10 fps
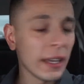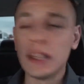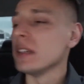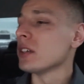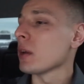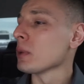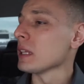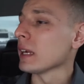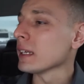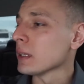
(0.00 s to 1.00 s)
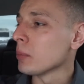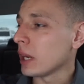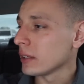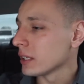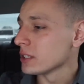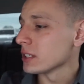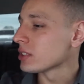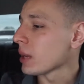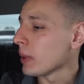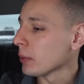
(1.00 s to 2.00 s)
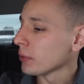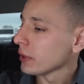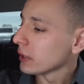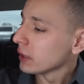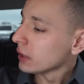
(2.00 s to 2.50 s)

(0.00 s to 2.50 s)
and I really like it. I think Bodytech just came out with it.